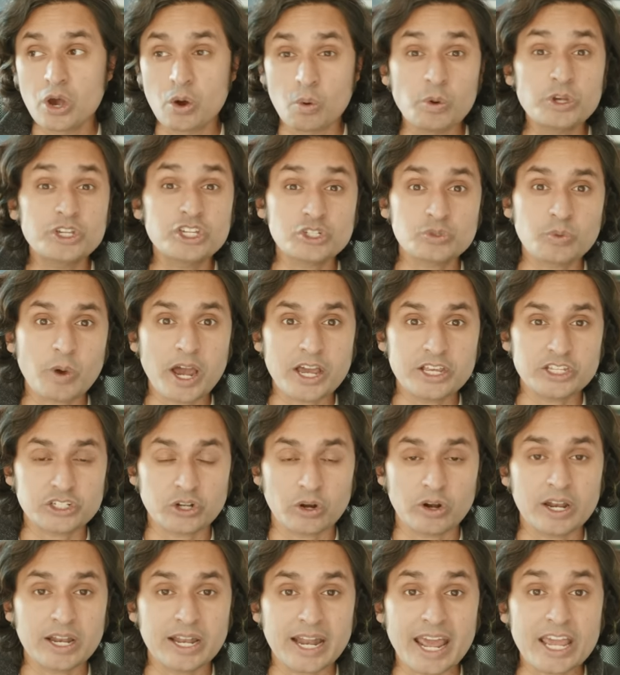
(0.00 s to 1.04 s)
which is why I
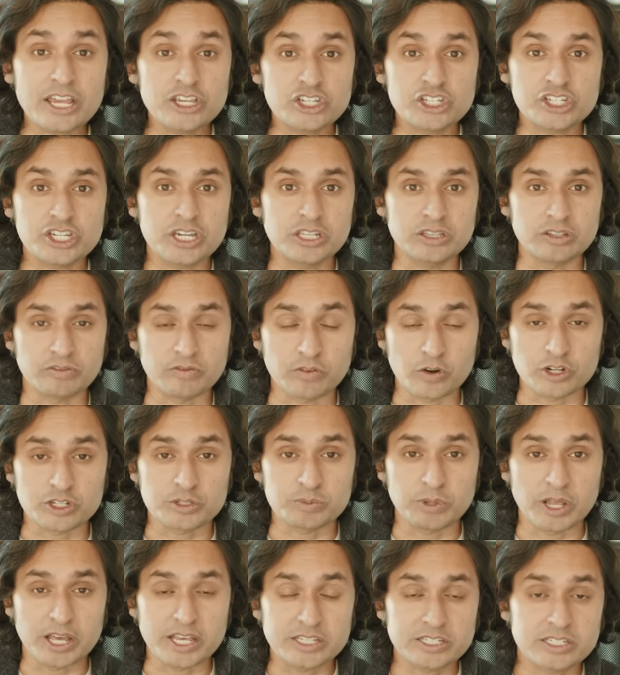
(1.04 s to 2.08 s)
started HG in the first
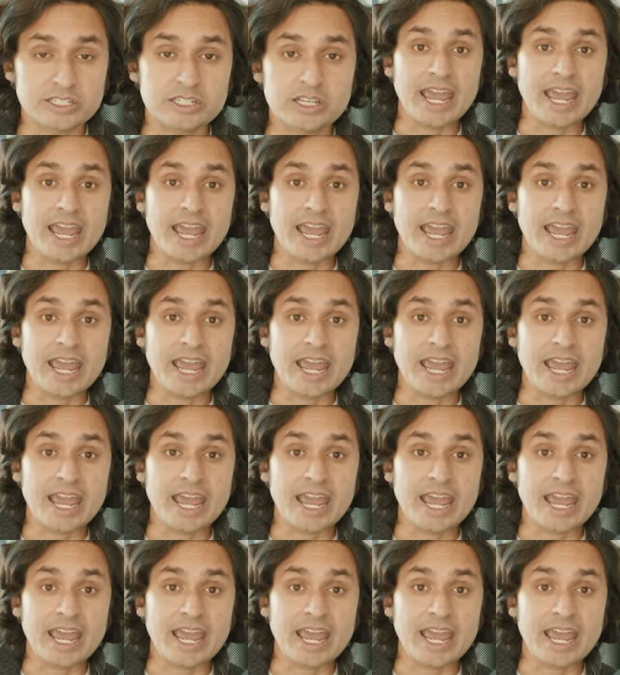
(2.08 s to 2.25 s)
place.